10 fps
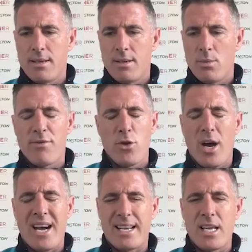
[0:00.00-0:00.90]
we've not
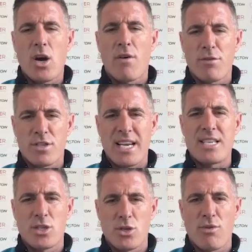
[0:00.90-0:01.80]
had any
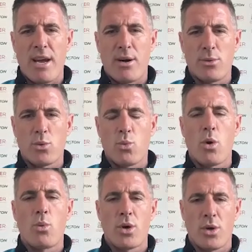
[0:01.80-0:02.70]
conversations around what
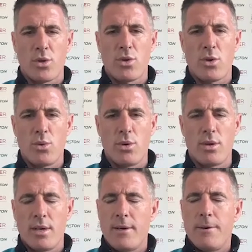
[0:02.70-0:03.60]
we're going to do
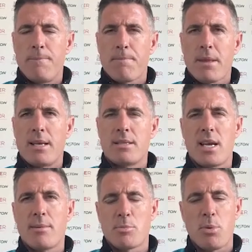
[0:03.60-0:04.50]
in
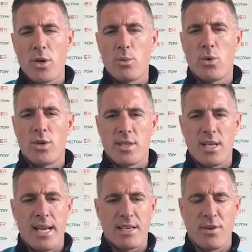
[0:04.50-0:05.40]
terms of point wise in the
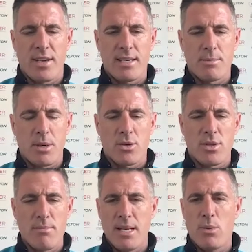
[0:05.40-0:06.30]
next five games, because the
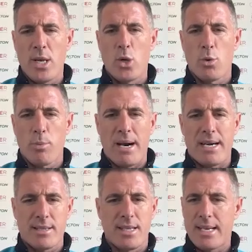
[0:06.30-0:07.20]
minute we look past
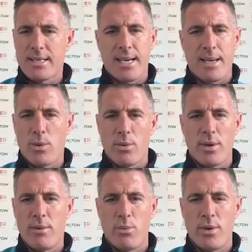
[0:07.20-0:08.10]
the next game,
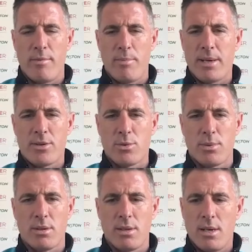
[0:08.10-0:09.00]
we're in big
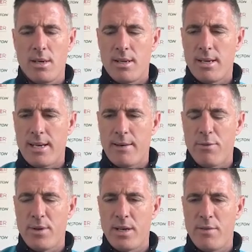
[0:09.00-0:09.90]
trouble.
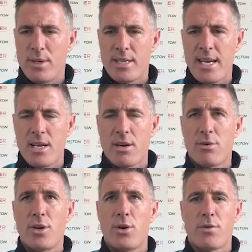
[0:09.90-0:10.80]
If we take our
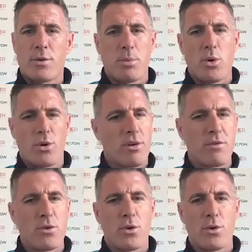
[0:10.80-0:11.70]
eye off the ball or our
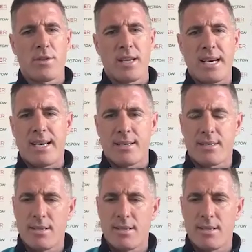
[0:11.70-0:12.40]
foot off the gas,